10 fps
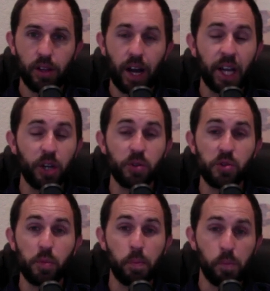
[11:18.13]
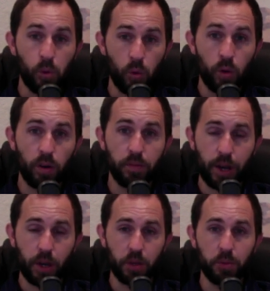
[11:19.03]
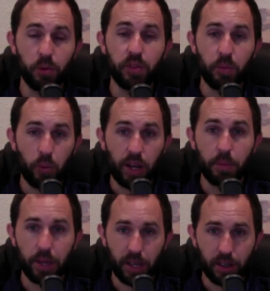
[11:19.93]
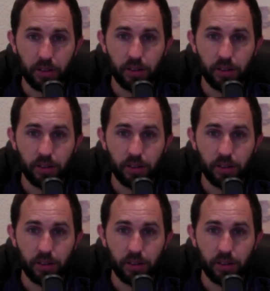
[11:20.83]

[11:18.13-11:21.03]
I know it's more valuable than what I'm paying,